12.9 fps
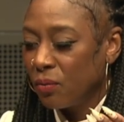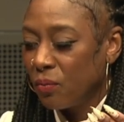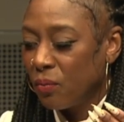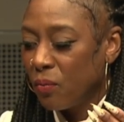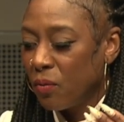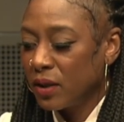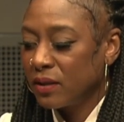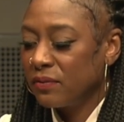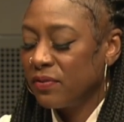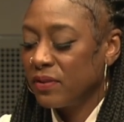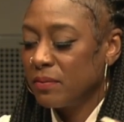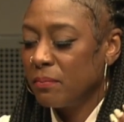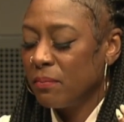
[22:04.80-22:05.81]
One of
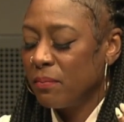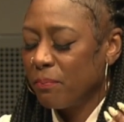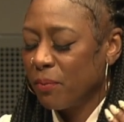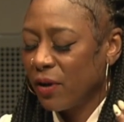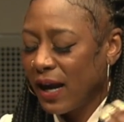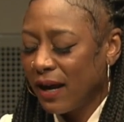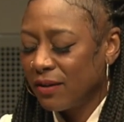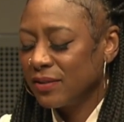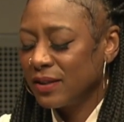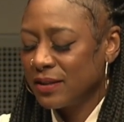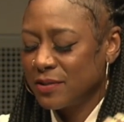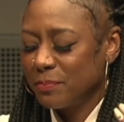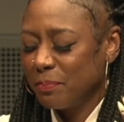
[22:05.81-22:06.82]
the
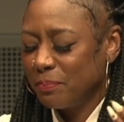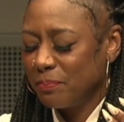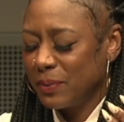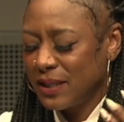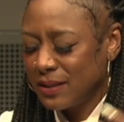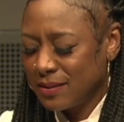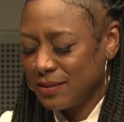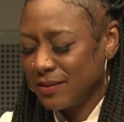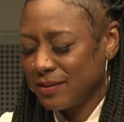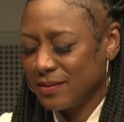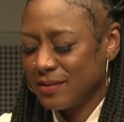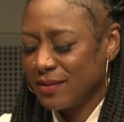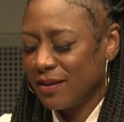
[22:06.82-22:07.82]
proudest
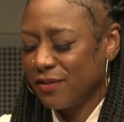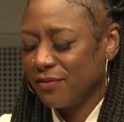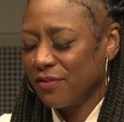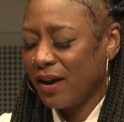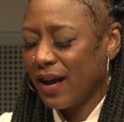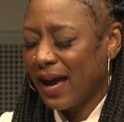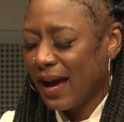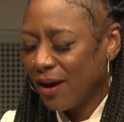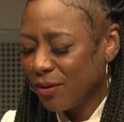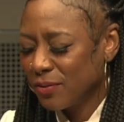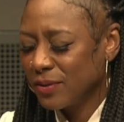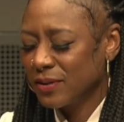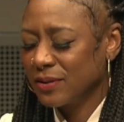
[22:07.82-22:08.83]
pieces of
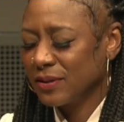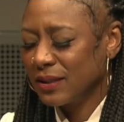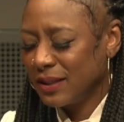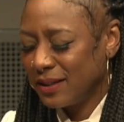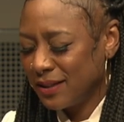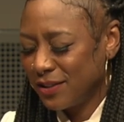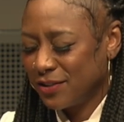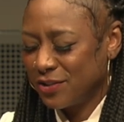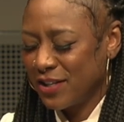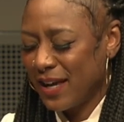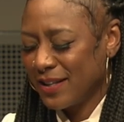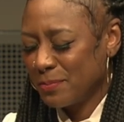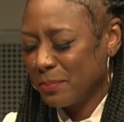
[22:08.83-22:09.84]
our lineage
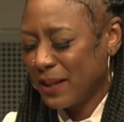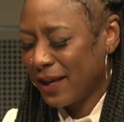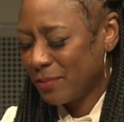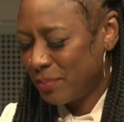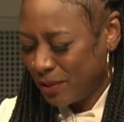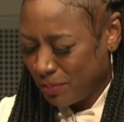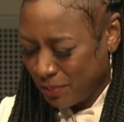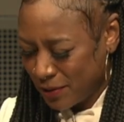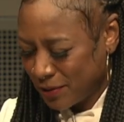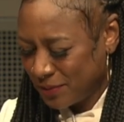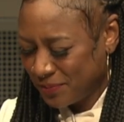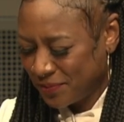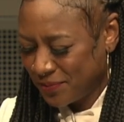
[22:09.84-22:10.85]
as black
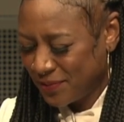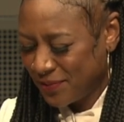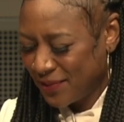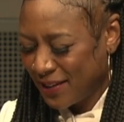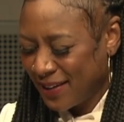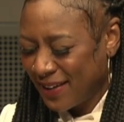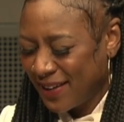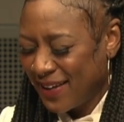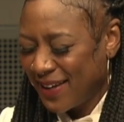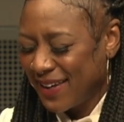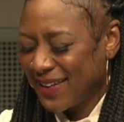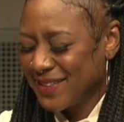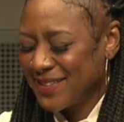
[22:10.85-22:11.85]
people
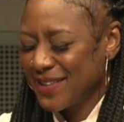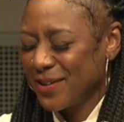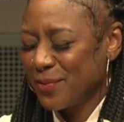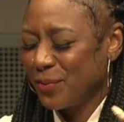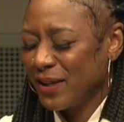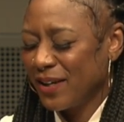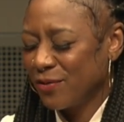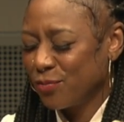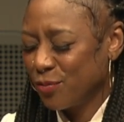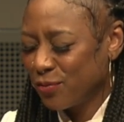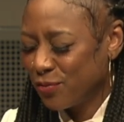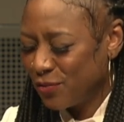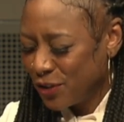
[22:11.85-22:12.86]
is that we have
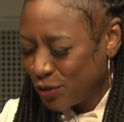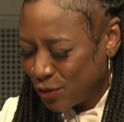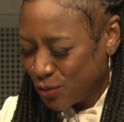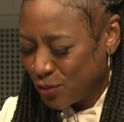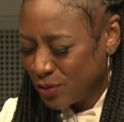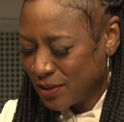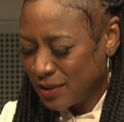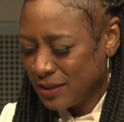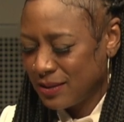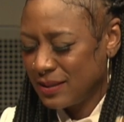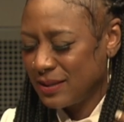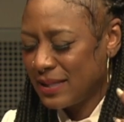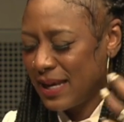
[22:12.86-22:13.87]
refused
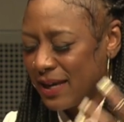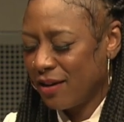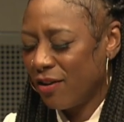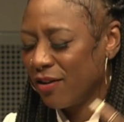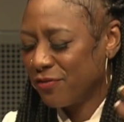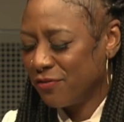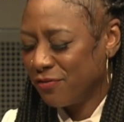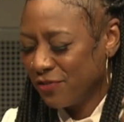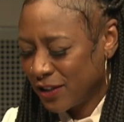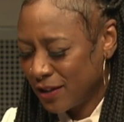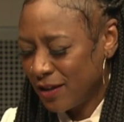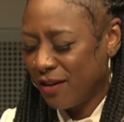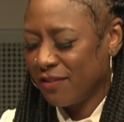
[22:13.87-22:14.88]
to take our
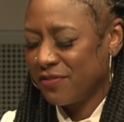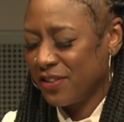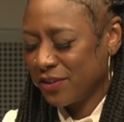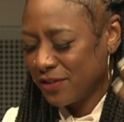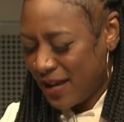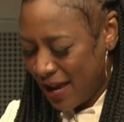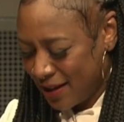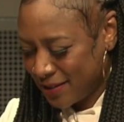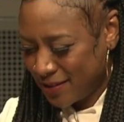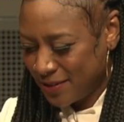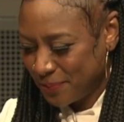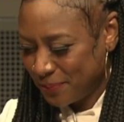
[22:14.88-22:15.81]
foot off their necks.